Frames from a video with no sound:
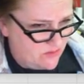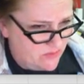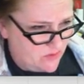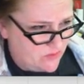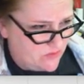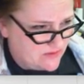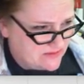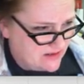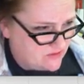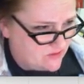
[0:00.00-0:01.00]
both
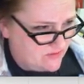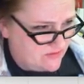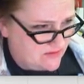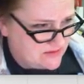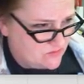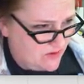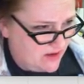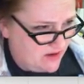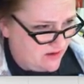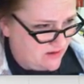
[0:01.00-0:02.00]
centered this
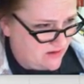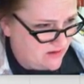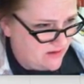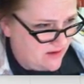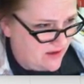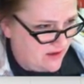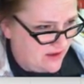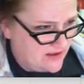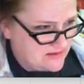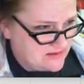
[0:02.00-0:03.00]
way
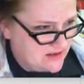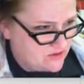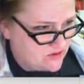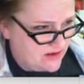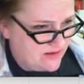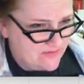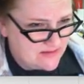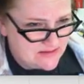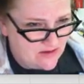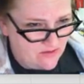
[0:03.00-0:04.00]
and centered in the
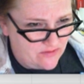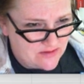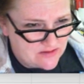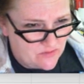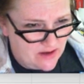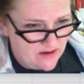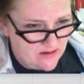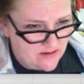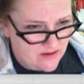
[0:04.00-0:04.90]
cell this way.